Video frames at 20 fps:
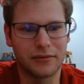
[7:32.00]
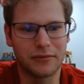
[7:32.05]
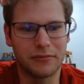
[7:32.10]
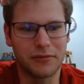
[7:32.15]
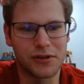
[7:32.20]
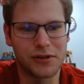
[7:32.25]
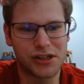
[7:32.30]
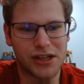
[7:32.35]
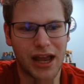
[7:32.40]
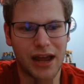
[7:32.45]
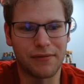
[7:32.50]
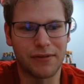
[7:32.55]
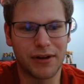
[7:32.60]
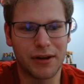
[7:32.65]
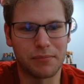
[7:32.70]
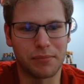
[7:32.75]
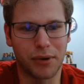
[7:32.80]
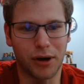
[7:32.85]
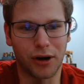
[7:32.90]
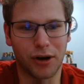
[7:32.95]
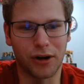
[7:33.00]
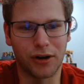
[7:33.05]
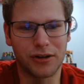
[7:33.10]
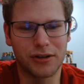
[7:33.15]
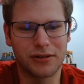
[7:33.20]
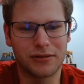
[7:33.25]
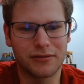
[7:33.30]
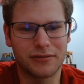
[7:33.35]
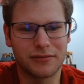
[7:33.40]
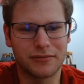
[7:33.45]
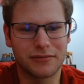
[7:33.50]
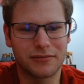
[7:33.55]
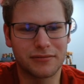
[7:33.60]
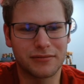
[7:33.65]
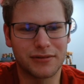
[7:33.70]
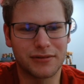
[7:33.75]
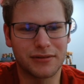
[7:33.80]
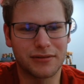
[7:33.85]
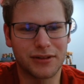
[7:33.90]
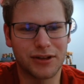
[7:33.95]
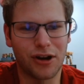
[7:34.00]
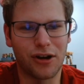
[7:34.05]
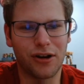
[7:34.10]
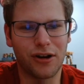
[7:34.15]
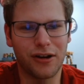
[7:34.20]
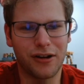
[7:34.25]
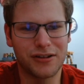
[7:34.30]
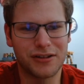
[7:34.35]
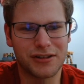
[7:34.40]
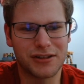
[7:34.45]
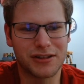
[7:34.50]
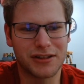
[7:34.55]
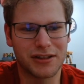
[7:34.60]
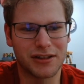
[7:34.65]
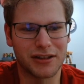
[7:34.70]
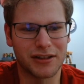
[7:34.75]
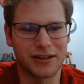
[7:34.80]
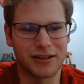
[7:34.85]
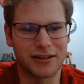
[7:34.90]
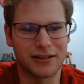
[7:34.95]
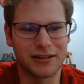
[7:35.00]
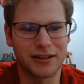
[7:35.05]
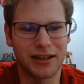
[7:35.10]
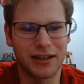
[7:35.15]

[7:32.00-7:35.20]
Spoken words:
just having burn cards to